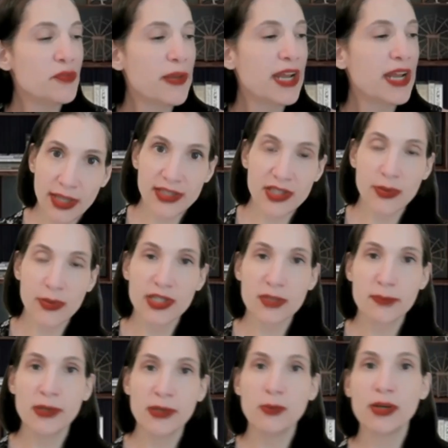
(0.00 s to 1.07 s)
but that's always
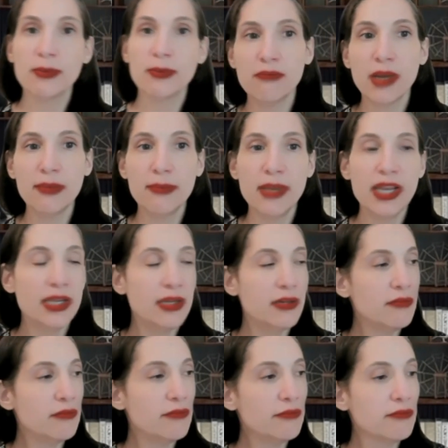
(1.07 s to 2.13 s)
been one of my
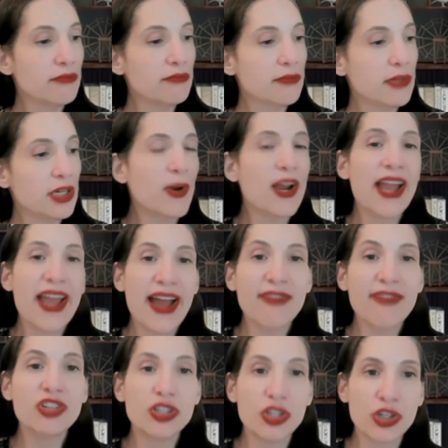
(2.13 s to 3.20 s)
main, where I have
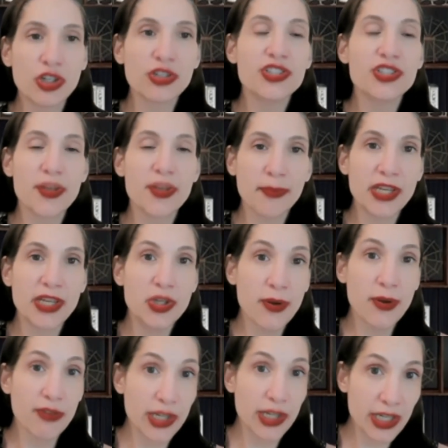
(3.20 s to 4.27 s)
to learn something new
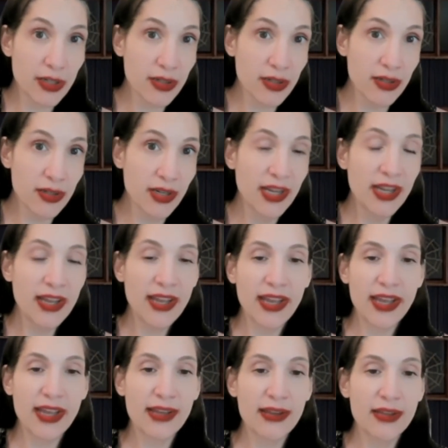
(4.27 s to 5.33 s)
every year.
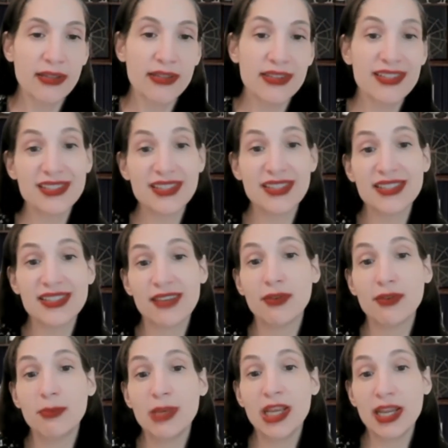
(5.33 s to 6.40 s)
And this has
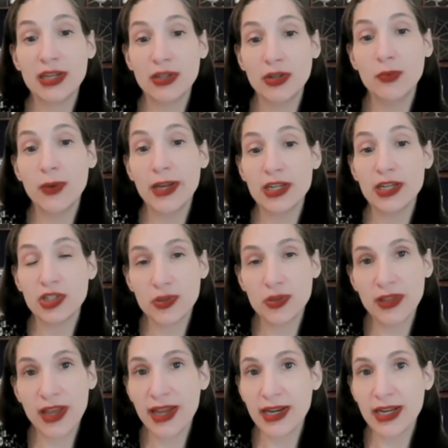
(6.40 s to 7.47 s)
given me a new way to do
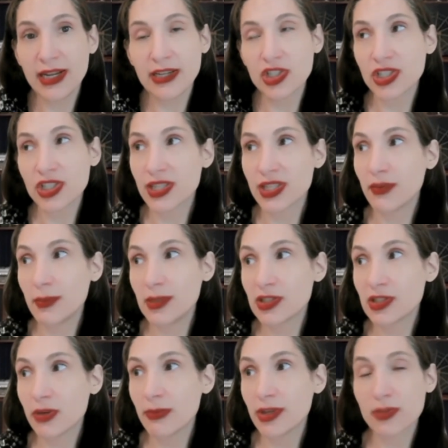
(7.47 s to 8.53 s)
that. And it's just given me
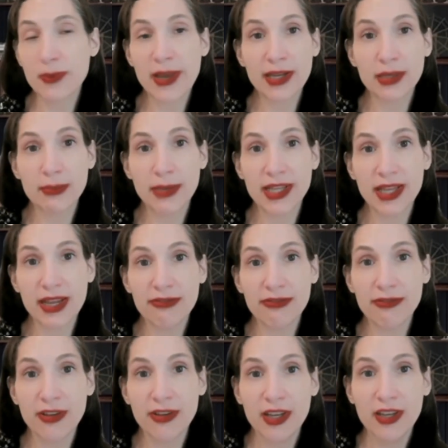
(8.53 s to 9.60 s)
so much back in my
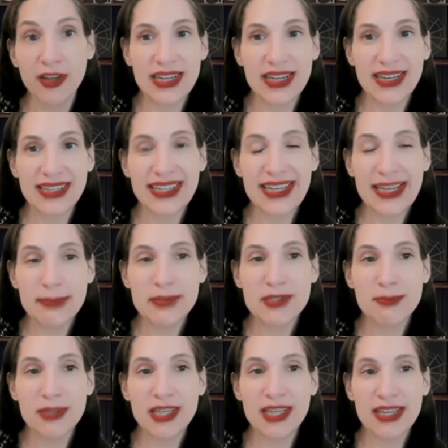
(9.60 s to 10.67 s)
life. It
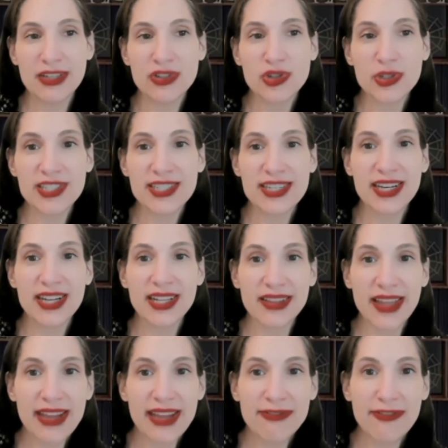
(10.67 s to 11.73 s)
keeps me interested in
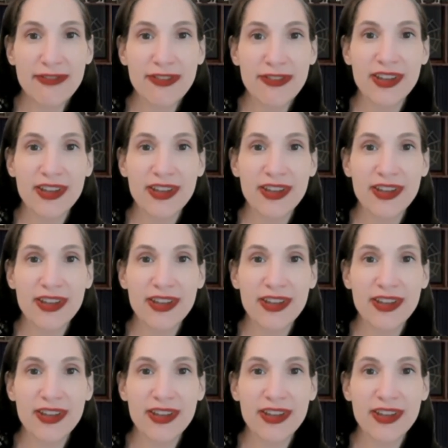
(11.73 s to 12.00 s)
life